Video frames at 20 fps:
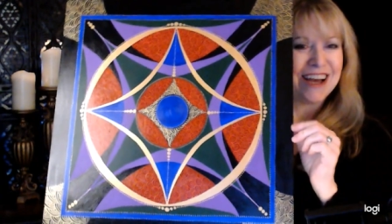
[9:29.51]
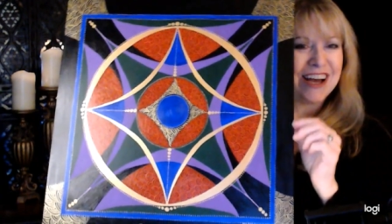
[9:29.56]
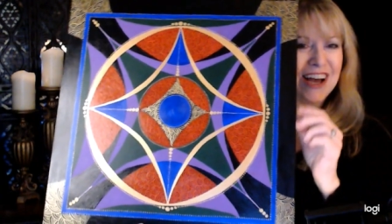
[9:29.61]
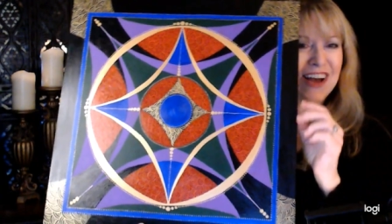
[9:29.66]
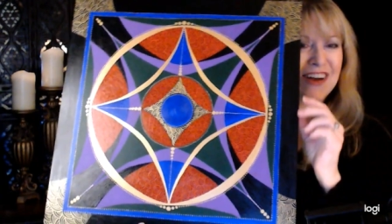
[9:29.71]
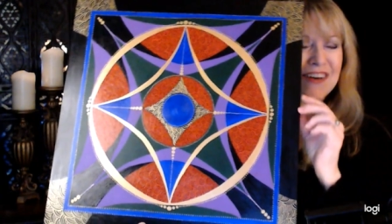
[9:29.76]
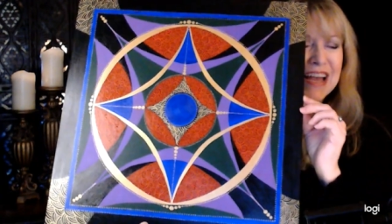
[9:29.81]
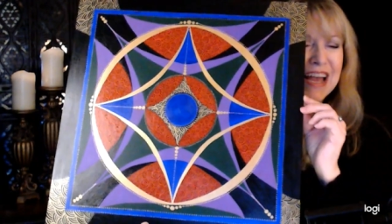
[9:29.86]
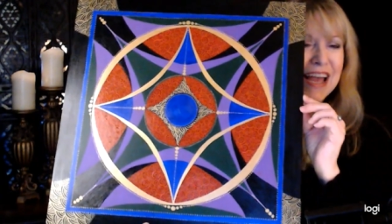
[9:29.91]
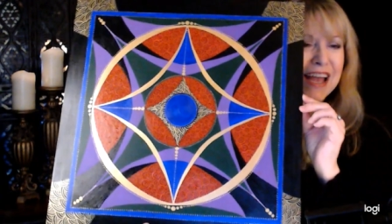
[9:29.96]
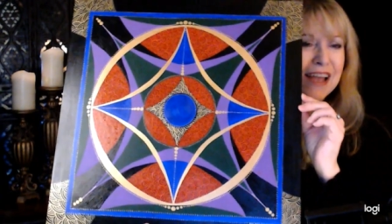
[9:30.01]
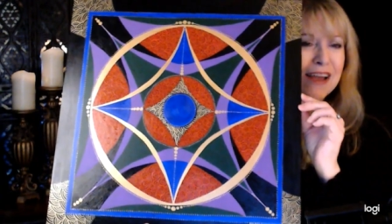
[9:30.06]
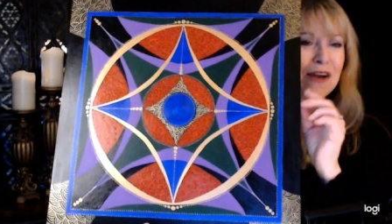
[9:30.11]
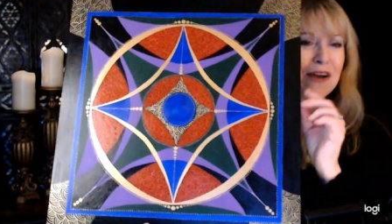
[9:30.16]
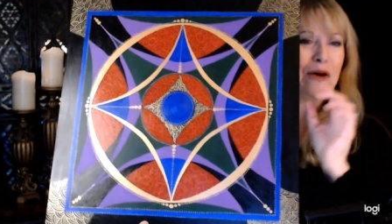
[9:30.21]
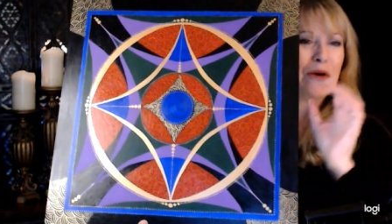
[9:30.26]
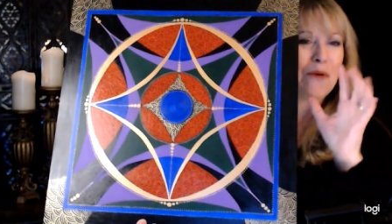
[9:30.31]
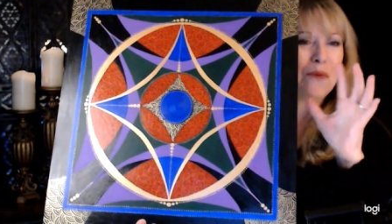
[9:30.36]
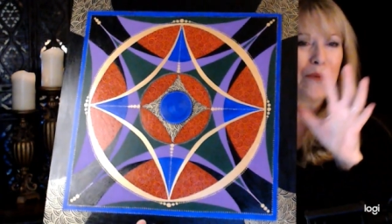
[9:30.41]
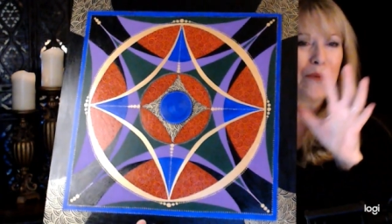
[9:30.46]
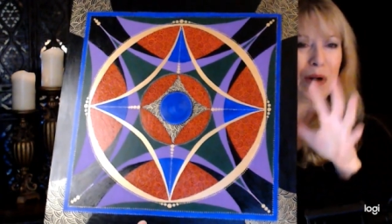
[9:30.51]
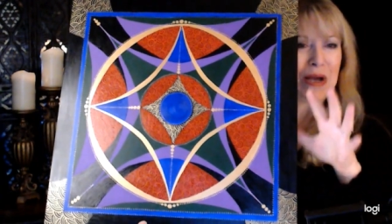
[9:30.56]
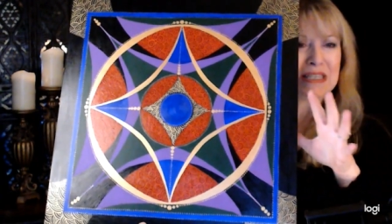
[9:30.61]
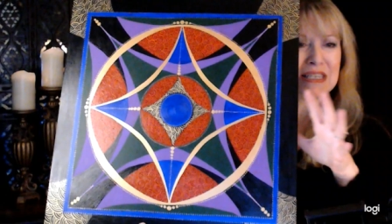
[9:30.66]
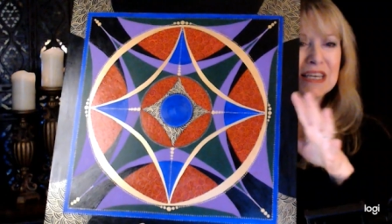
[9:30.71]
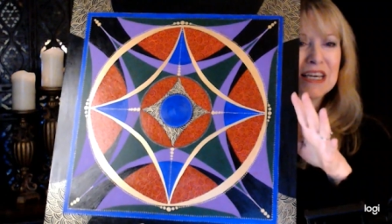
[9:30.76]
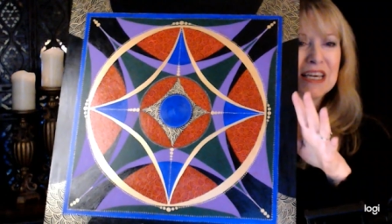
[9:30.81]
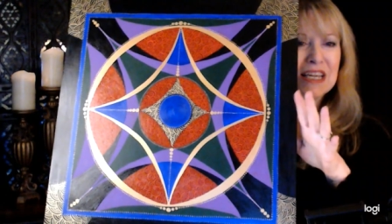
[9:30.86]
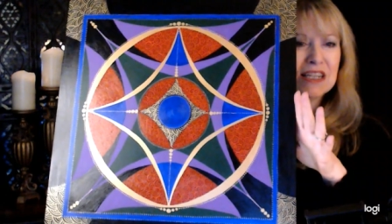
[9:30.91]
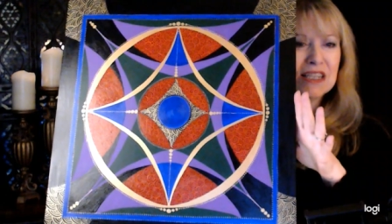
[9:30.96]
okay, what's
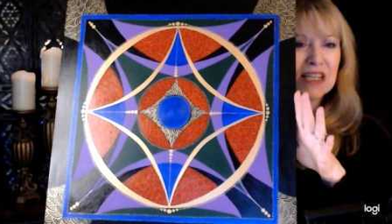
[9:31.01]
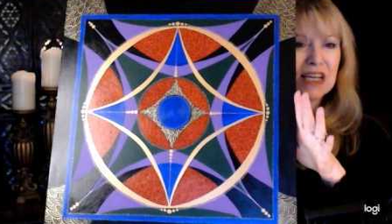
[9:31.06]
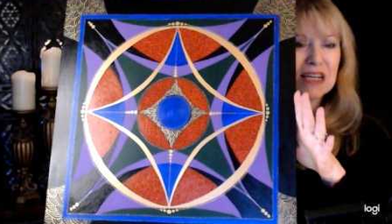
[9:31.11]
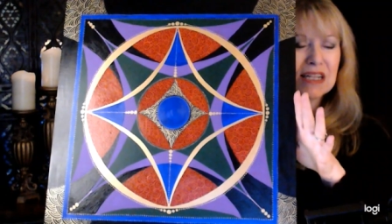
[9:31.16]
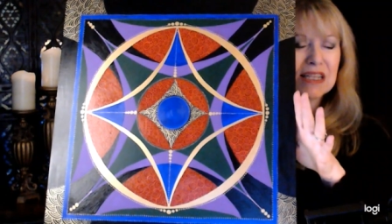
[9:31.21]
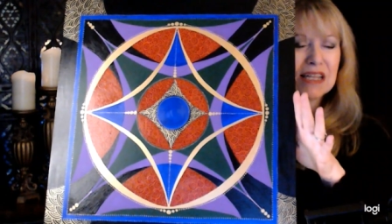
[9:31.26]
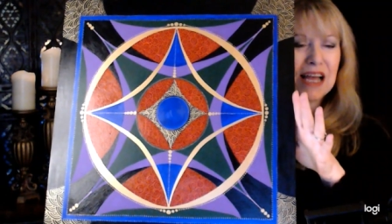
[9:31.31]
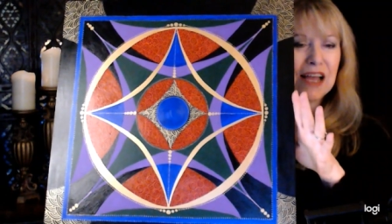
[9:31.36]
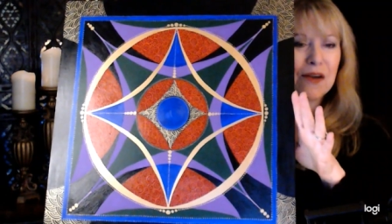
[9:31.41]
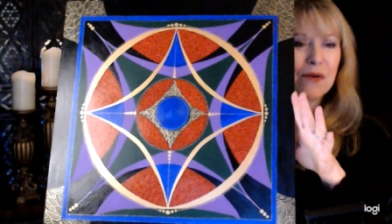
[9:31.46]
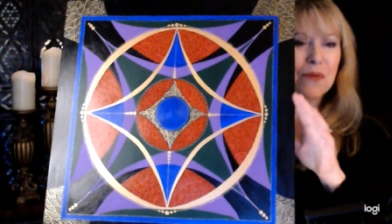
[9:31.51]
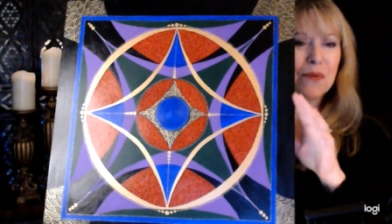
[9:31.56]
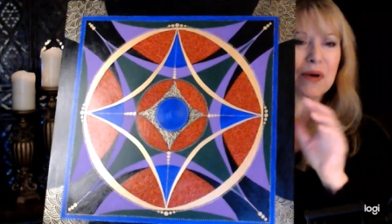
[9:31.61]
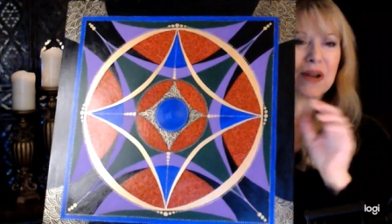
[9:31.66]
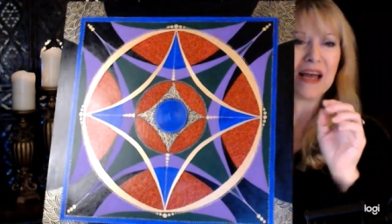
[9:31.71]
it going to look like when